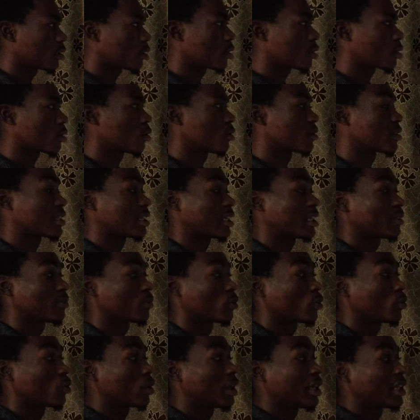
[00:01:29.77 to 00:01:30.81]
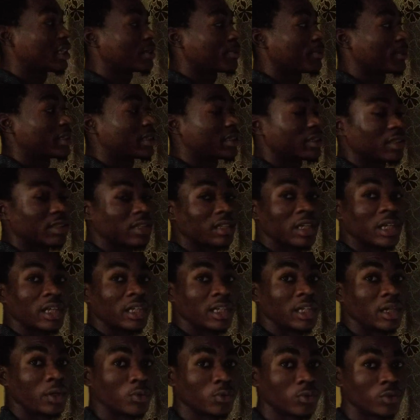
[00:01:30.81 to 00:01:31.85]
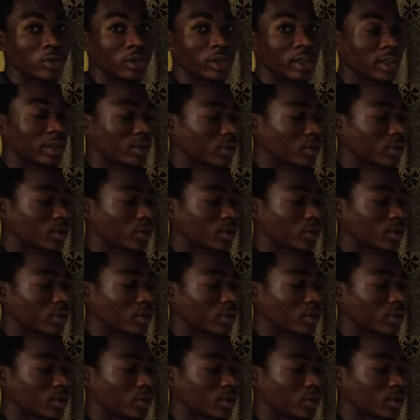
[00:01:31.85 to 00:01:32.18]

concerning modular arithmetic that we'll really